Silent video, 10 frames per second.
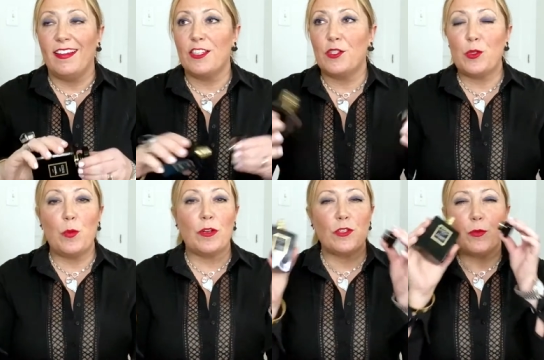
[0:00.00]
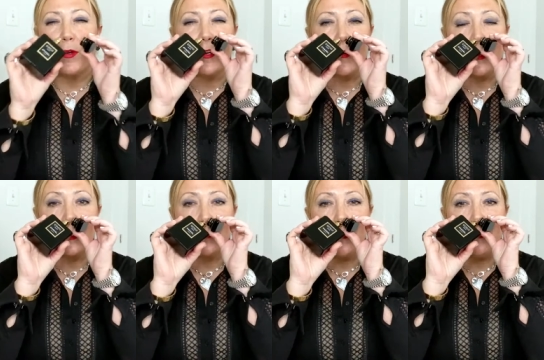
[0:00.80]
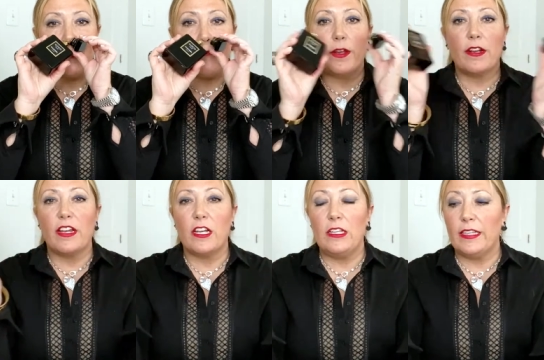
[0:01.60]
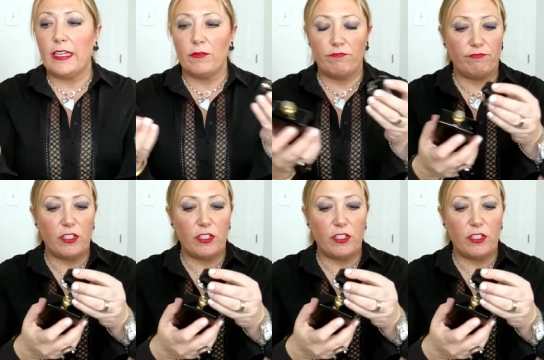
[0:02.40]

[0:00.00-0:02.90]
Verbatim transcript: Super, super crisp, very clean,